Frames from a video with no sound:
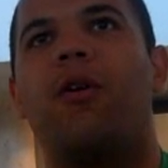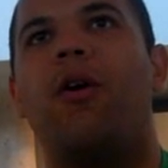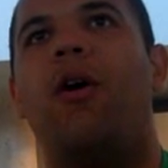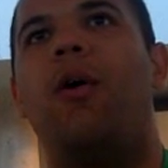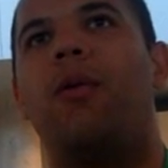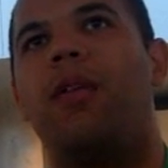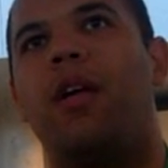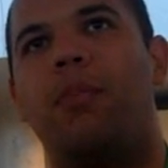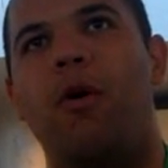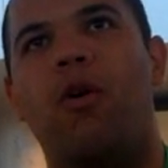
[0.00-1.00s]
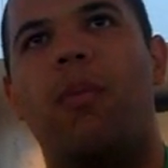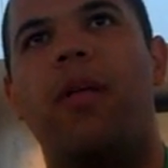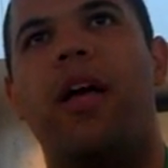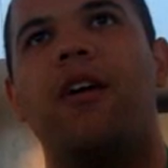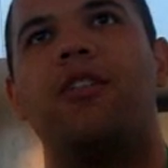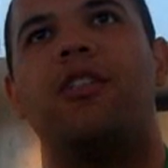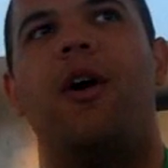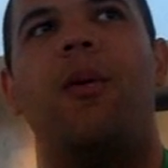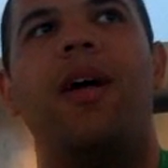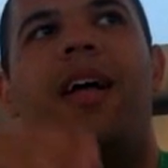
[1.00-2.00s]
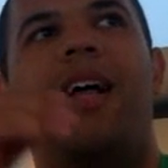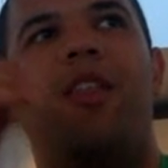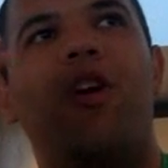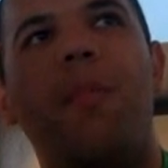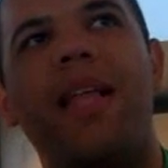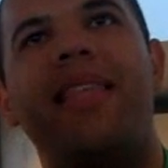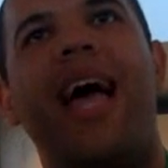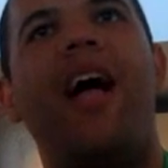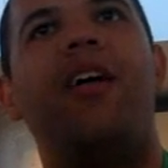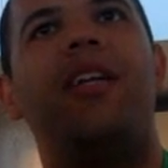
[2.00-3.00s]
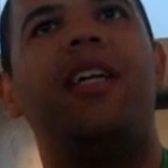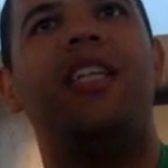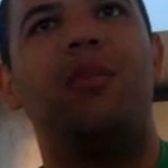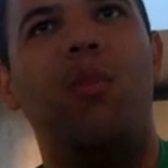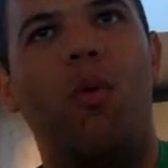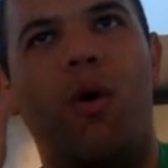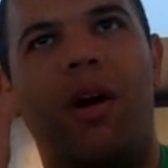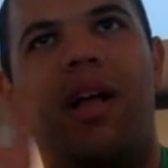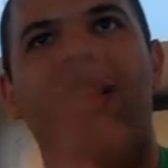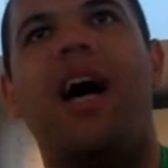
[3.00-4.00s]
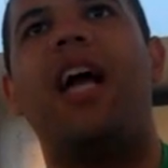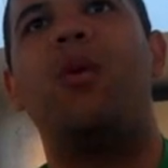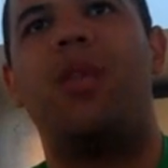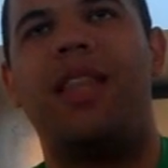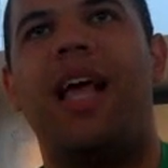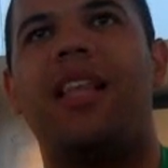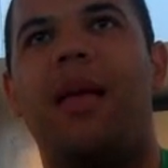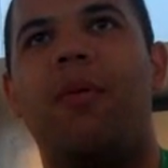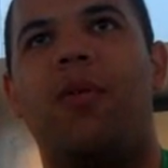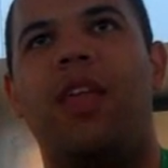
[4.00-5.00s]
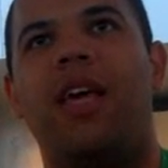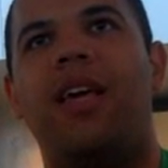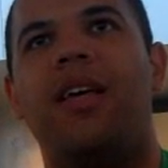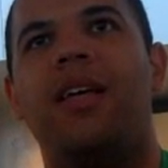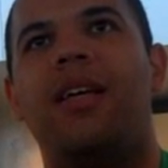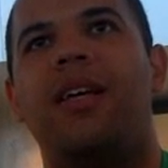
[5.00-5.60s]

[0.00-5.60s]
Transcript: They're all like poker players, so their mentality is more aligned with that type of thinking.